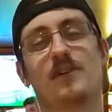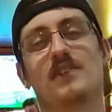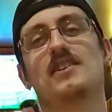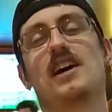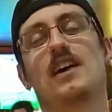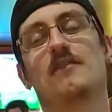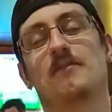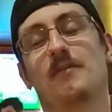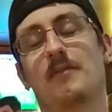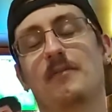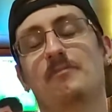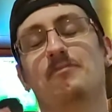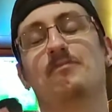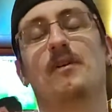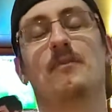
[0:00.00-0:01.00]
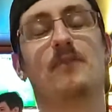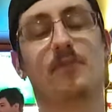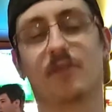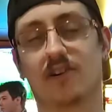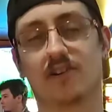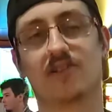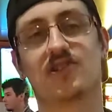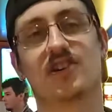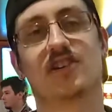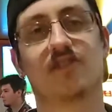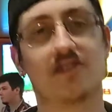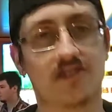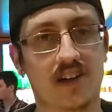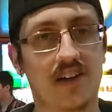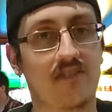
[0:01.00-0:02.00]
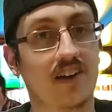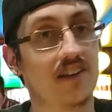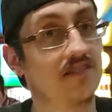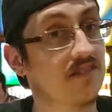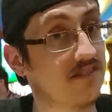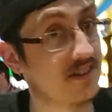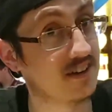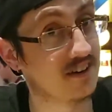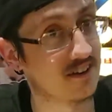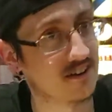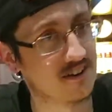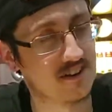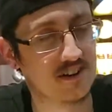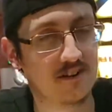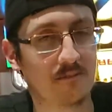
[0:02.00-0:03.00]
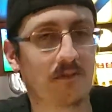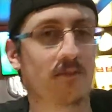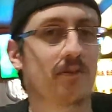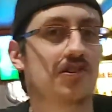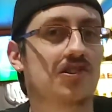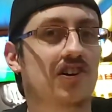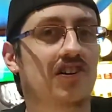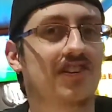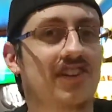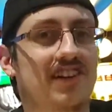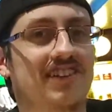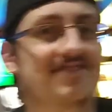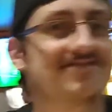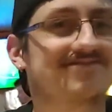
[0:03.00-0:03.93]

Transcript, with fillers: my time with my baby girl Joe, which I haven't got to see her pretty much all, all day. day.